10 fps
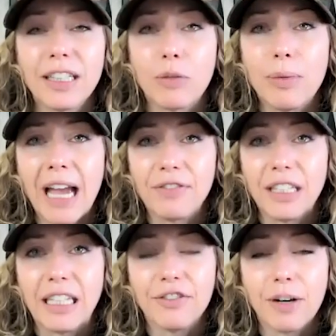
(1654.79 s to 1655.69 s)
like we have to
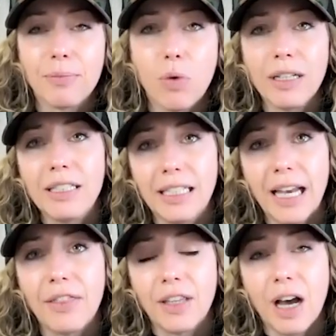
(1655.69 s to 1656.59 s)
give up one to
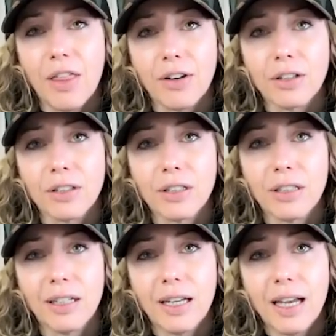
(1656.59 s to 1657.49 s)
get the other.
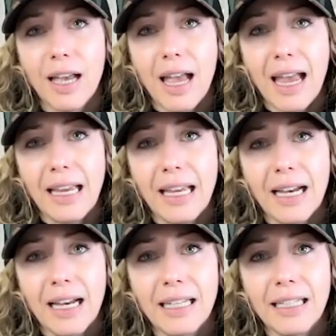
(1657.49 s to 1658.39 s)

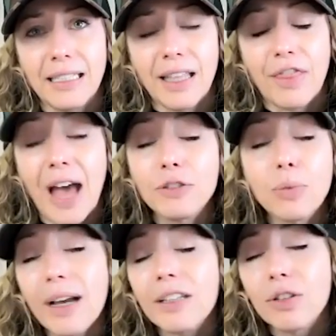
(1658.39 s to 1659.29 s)
And that's
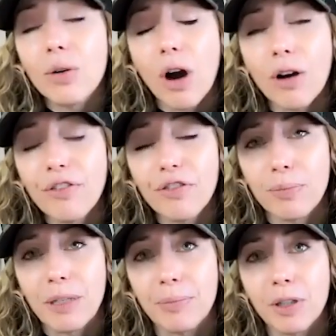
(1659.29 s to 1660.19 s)
why it's so hard for
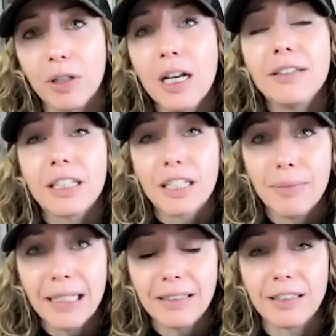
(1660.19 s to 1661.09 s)
people to
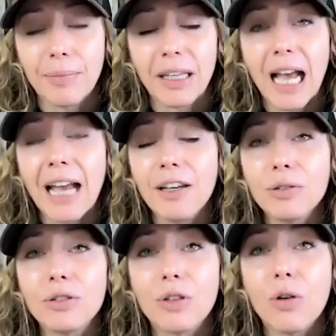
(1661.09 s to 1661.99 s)
commit to something. I know
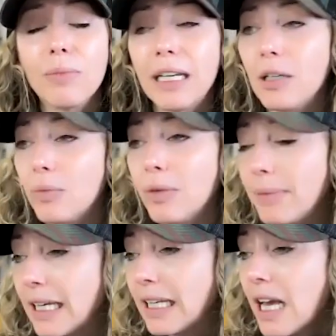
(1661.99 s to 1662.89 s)
so many
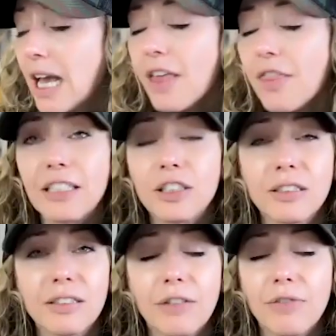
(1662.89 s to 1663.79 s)
women that
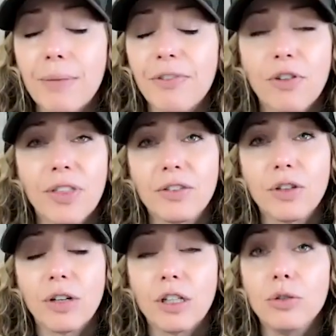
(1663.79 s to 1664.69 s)
just like right before they
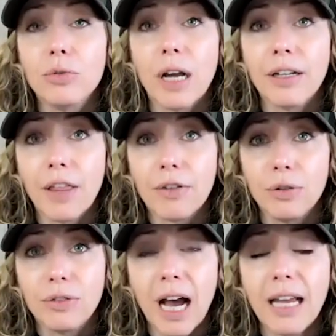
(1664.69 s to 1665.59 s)
start another
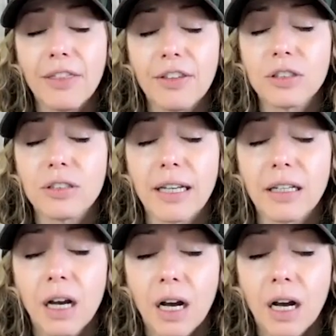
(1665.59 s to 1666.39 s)
new diet, they're just like,